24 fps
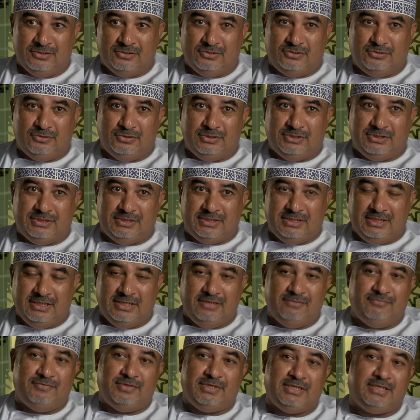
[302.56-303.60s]
So it's
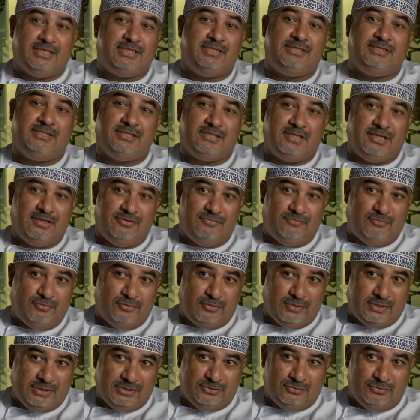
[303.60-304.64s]
really very critical
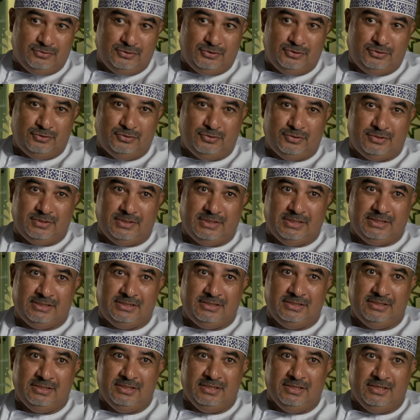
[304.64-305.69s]
for us to ensure that
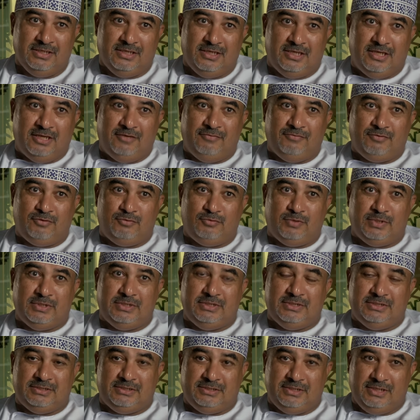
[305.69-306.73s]
everyone
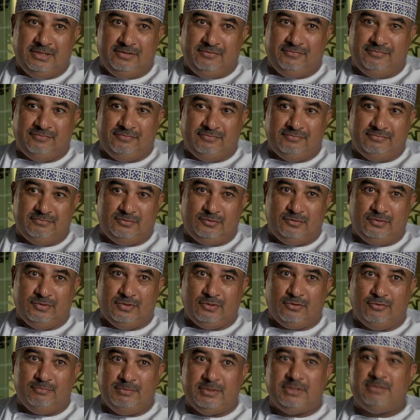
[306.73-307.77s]
is safe. So
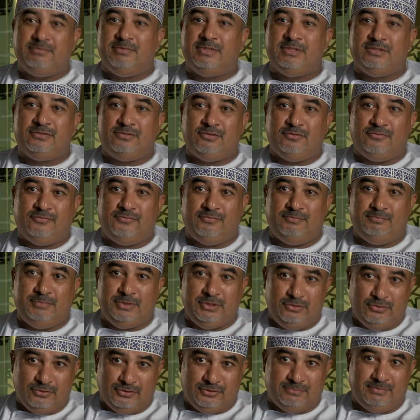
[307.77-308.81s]
the commitment of
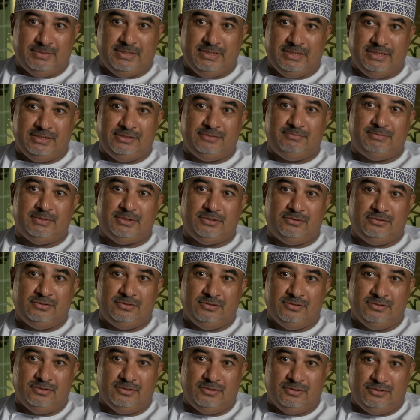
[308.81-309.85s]
PDO's management
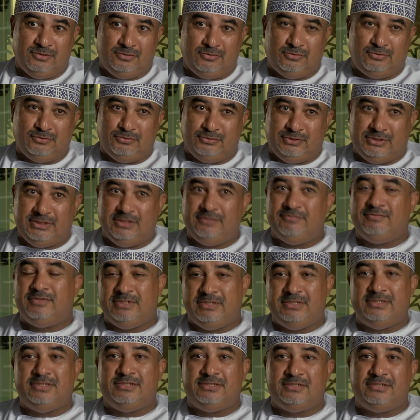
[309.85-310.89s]
to road safety
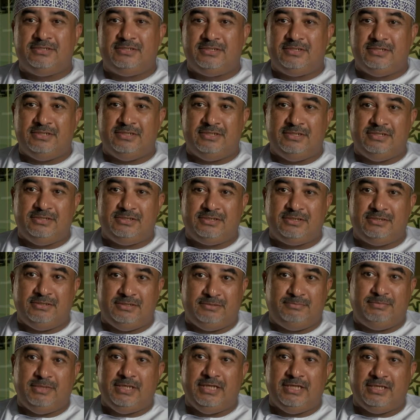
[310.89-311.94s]
is, uh, is,
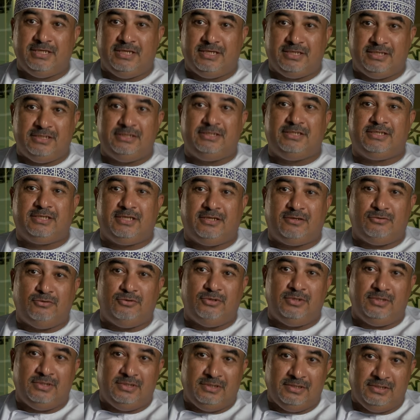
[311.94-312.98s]
is playing a critical
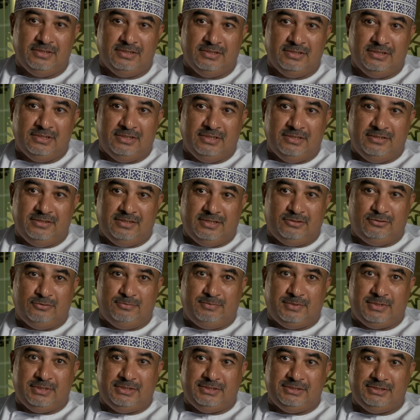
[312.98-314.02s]
role in that
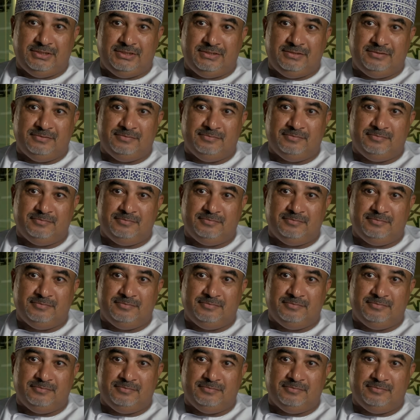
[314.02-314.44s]
operation.